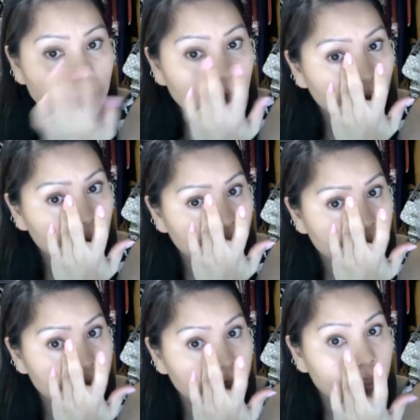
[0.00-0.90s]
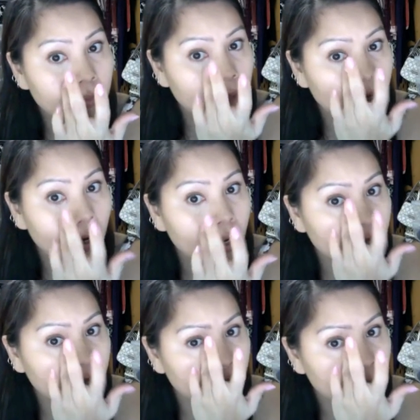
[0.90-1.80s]
underneath my eye
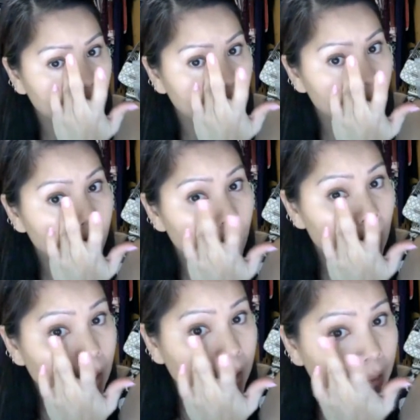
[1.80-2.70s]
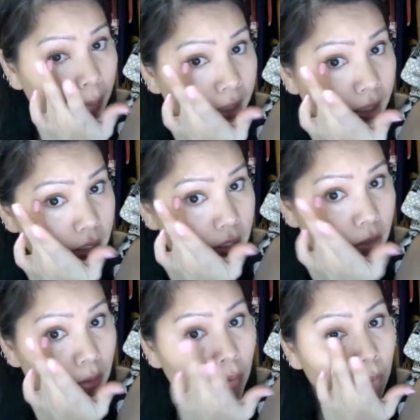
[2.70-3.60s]
anyway,
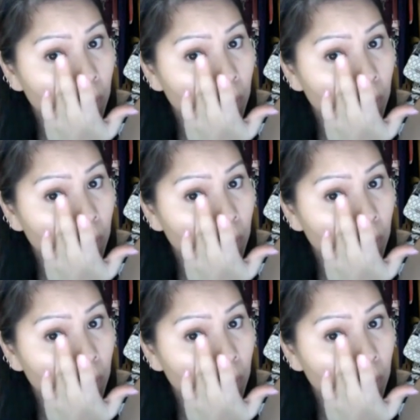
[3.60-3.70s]
so